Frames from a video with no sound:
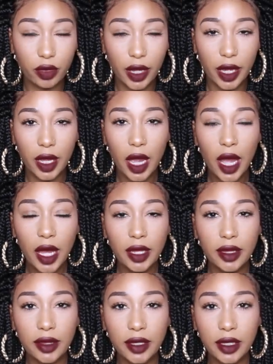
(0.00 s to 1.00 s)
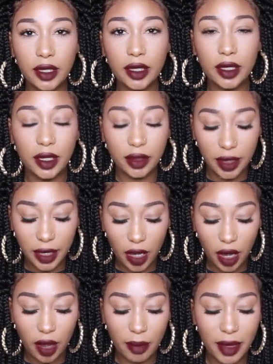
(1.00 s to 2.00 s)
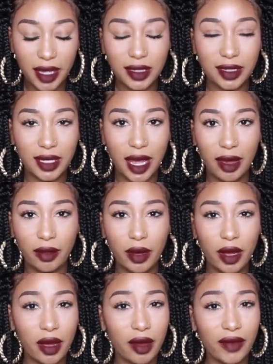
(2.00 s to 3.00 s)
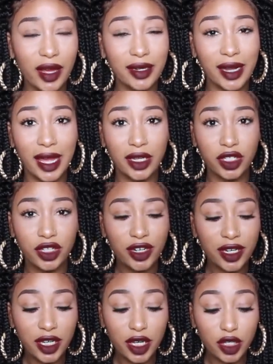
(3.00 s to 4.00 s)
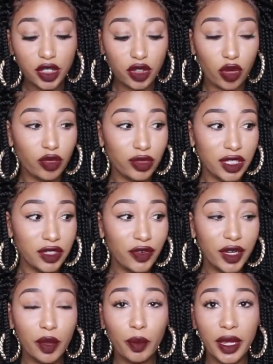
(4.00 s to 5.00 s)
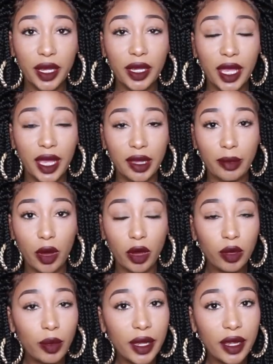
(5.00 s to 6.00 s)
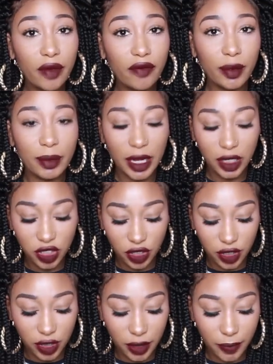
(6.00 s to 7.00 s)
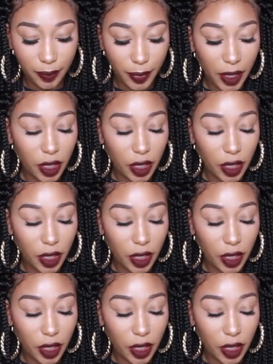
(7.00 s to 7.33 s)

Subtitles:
Okay, they are based out of Nigeria. So this freaking wig came all the way from Nigeria.